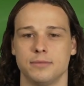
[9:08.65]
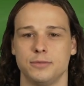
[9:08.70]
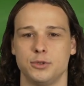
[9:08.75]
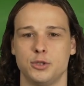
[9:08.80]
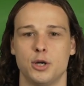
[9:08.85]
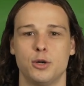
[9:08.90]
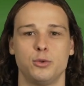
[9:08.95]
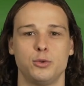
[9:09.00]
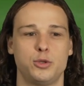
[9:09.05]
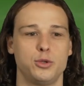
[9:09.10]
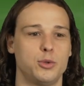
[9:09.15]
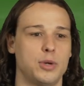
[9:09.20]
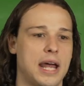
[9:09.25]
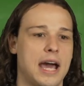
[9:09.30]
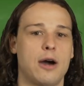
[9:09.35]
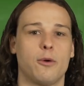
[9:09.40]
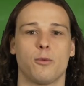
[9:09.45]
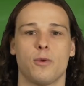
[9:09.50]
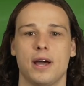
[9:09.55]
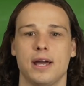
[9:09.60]
Don't do it
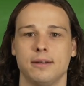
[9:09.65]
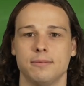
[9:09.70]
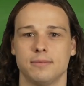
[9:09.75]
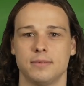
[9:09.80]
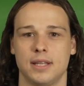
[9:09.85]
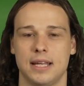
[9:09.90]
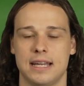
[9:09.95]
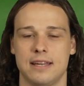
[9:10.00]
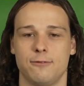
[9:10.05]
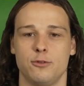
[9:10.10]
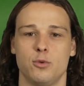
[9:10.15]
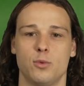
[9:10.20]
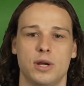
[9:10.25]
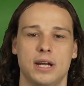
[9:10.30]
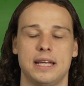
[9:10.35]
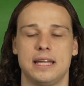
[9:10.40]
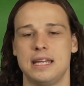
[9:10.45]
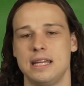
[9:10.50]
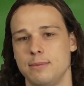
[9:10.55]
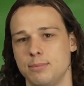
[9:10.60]
outright. Like, if you want
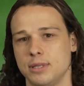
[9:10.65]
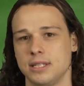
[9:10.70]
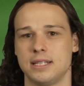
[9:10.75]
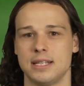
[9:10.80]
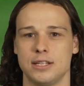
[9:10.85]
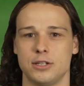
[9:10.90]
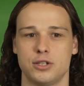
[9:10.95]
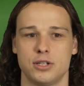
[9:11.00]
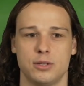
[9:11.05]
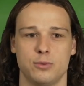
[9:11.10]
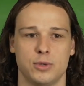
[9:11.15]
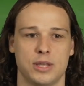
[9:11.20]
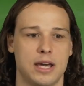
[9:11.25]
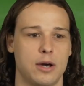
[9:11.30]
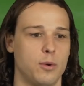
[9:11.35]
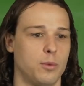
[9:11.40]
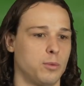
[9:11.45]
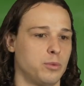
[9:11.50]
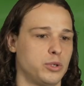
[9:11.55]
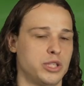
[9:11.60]
to keep the tension
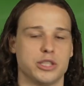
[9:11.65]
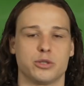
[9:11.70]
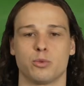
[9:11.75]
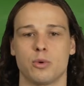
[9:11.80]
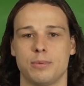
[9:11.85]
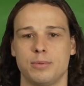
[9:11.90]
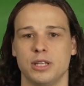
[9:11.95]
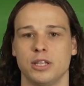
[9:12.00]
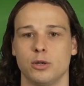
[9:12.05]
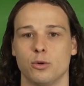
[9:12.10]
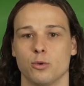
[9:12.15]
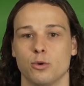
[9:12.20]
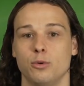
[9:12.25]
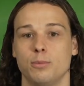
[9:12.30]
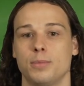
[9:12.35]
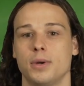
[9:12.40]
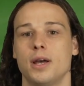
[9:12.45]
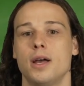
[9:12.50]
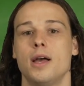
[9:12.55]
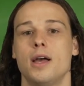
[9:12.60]
without disrupting the
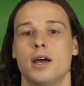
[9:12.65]
group,